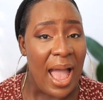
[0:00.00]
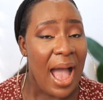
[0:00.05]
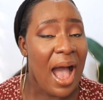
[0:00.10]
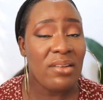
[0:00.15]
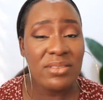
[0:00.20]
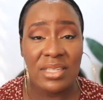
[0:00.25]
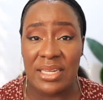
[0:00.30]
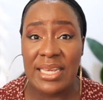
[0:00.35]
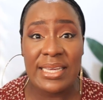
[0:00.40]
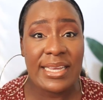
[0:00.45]

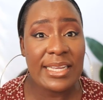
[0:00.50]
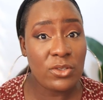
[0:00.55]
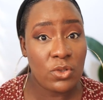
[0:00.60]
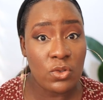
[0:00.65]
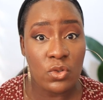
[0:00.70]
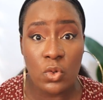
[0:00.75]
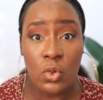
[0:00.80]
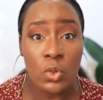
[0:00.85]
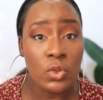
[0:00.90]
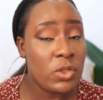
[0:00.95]
How did he get
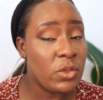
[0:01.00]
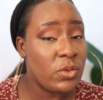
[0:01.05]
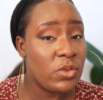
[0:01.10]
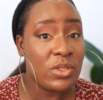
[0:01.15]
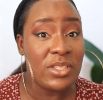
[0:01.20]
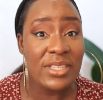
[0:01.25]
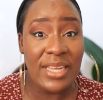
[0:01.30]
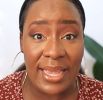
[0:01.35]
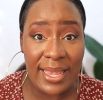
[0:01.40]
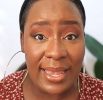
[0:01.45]
to school? To
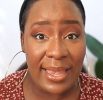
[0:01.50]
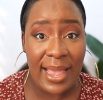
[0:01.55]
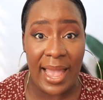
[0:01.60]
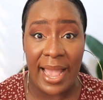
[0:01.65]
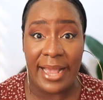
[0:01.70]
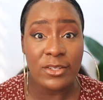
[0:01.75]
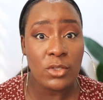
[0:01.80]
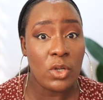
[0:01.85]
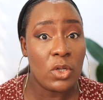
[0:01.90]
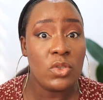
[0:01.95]
today,
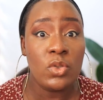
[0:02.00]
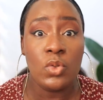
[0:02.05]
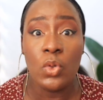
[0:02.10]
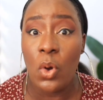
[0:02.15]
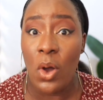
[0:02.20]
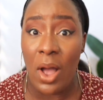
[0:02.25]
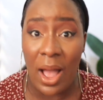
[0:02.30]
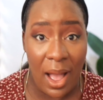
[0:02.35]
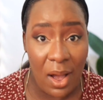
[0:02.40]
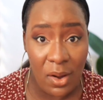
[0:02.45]
I don't
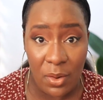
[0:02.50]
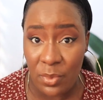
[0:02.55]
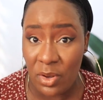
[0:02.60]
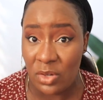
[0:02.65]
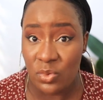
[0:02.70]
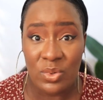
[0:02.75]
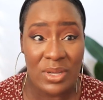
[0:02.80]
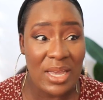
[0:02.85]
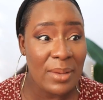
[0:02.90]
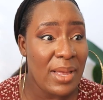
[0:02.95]
know how
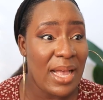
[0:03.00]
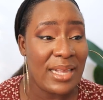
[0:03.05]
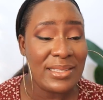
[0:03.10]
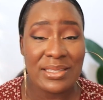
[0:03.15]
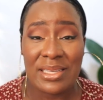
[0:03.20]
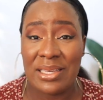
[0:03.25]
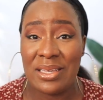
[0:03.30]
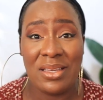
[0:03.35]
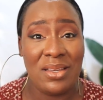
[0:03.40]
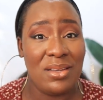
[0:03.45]
because we kept
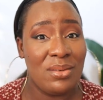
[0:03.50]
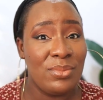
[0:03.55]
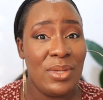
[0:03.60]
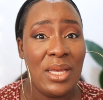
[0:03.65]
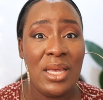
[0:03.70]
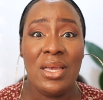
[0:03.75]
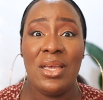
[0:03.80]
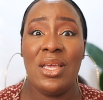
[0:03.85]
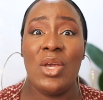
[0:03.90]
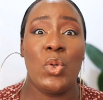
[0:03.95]
asking
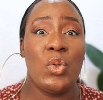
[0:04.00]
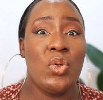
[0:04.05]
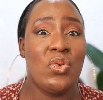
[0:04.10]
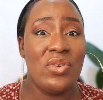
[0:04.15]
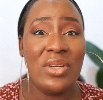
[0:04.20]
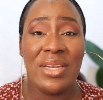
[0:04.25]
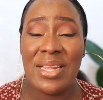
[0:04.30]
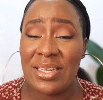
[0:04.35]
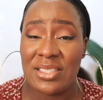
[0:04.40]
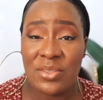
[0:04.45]
him. He couldn't
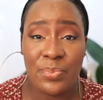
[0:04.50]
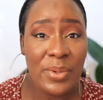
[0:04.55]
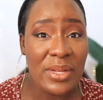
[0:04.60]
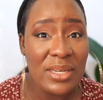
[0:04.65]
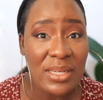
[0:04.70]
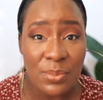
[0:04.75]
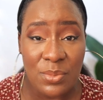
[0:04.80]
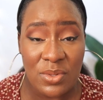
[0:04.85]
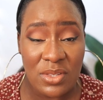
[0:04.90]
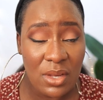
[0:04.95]
really
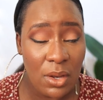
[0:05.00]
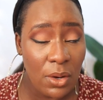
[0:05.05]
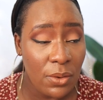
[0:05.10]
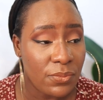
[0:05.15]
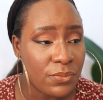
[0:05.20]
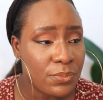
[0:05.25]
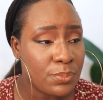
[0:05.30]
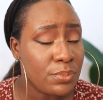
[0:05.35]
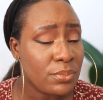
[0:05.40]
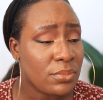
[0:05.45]
explain
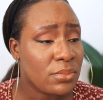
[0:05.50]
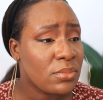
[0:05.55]
himself.